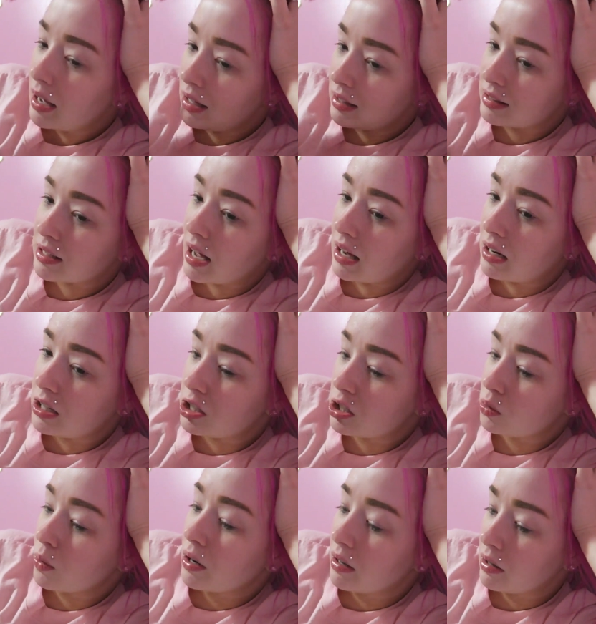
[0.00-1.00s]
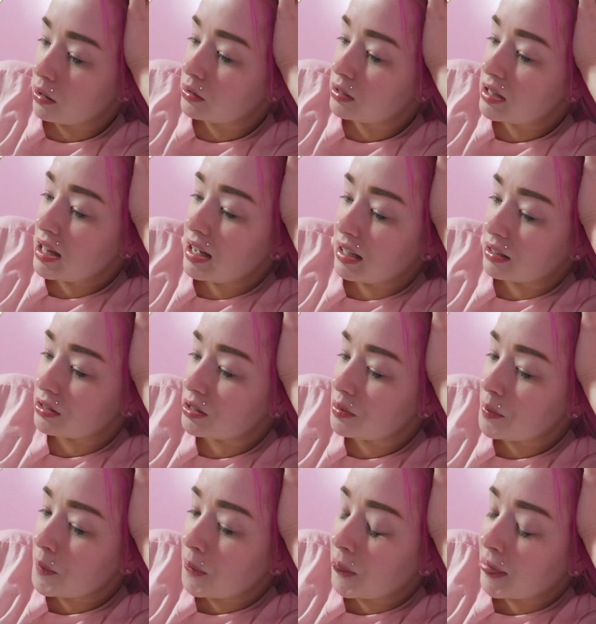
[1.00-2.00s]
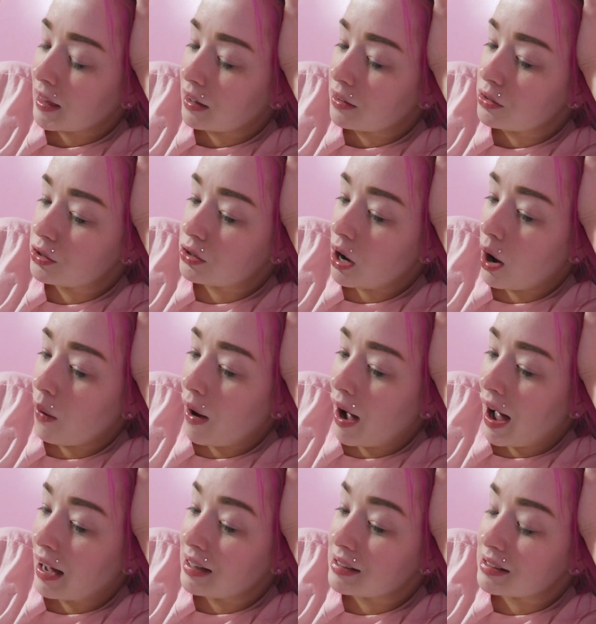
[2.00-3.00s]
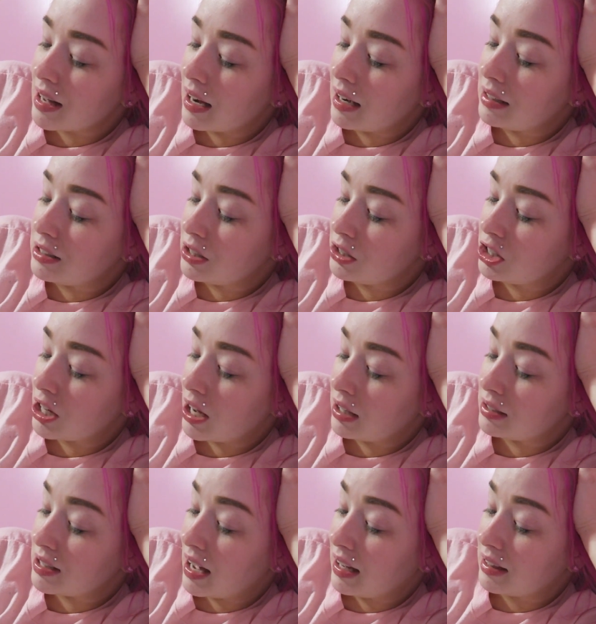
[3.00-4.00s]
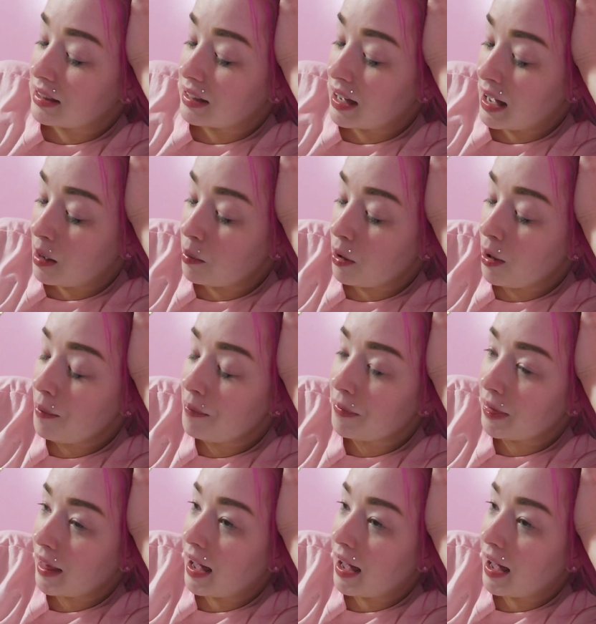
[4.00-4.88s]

It's kind of just one of those things. So I decided to take the gamble,